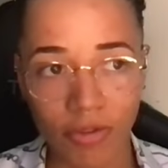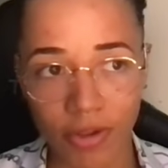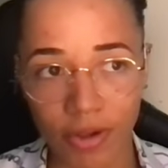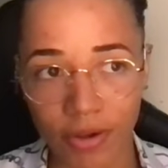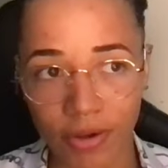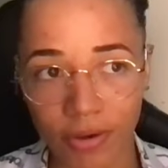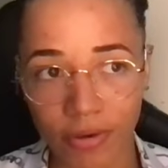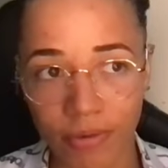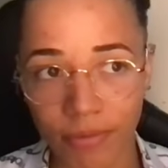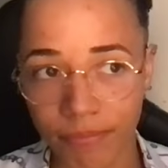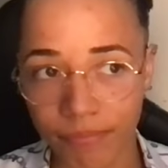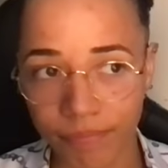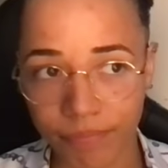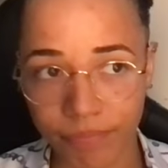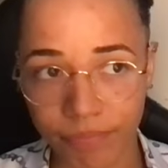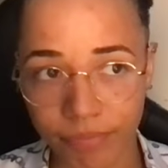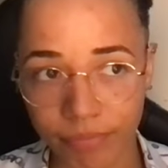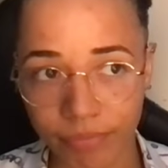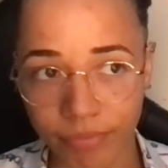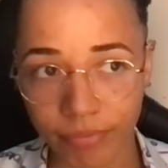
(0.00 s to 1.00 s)
so
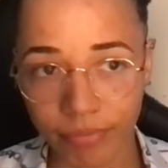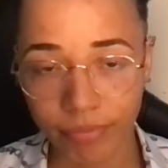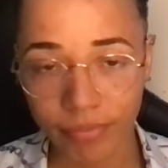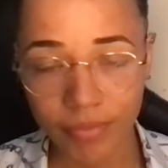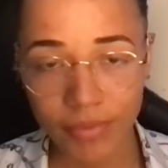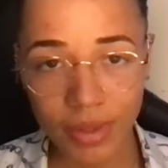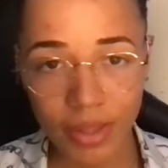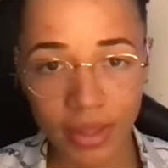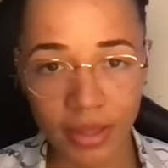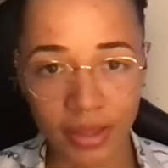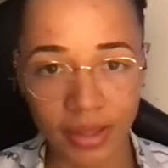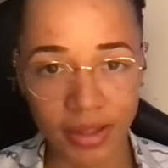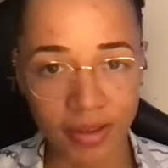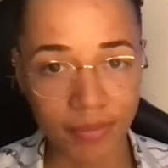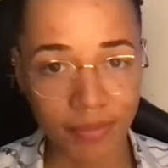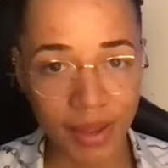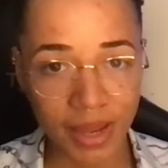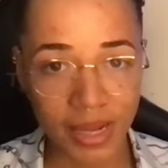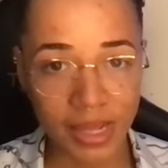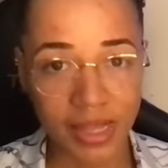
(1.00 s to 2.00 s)

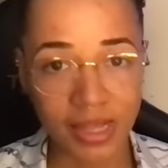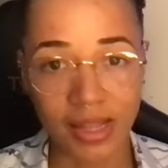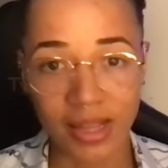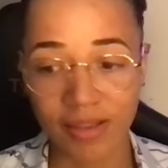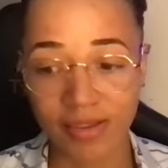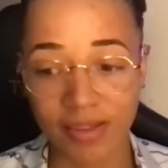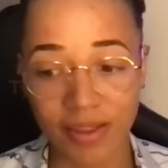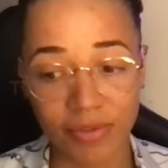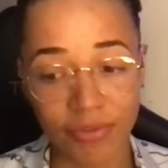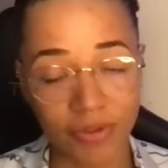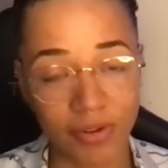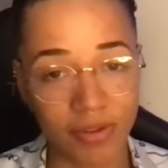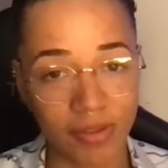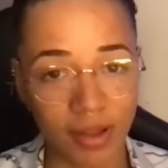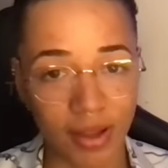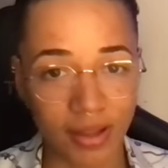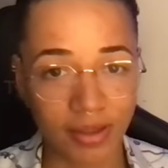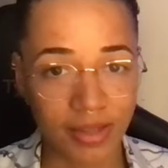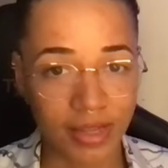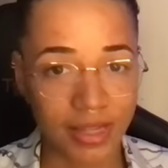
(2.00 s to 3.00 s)
there's many, there's different
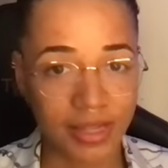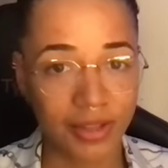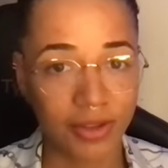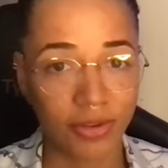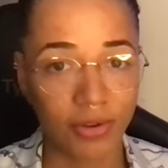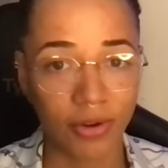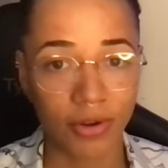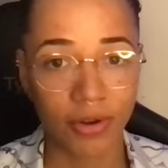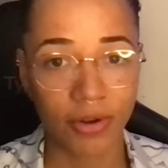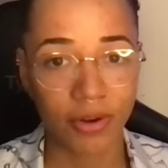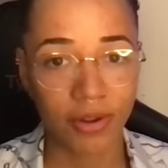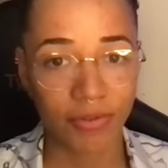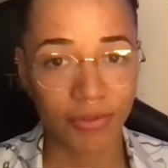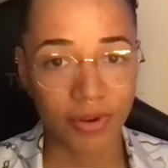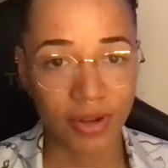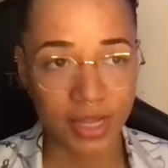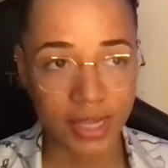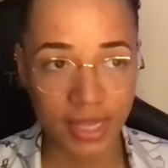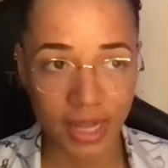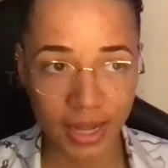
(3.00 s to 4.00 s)
star seeds that took on
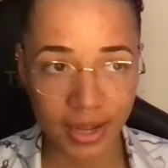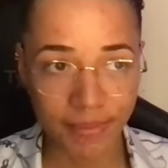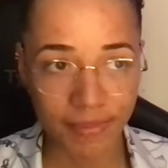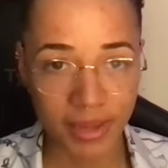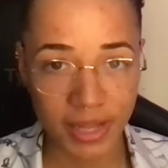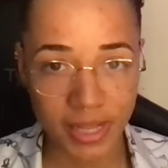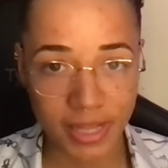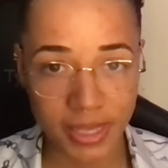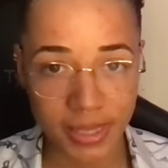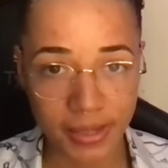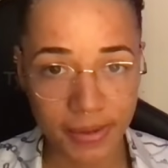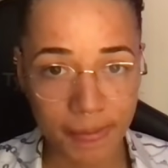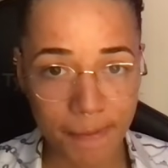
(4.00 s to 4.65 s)
different assignments.